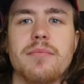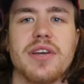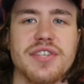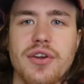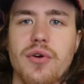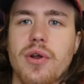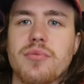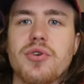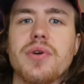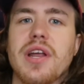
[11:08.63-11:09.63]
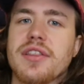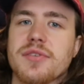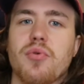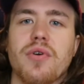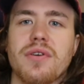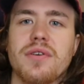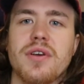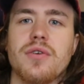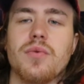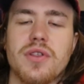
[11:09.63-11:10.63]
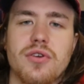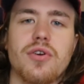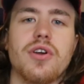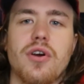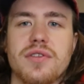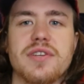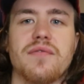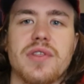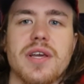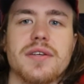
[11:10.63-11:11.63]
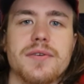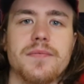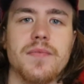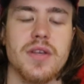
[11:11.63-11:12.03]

because I know what I'm doing at this point with cooking all these different things.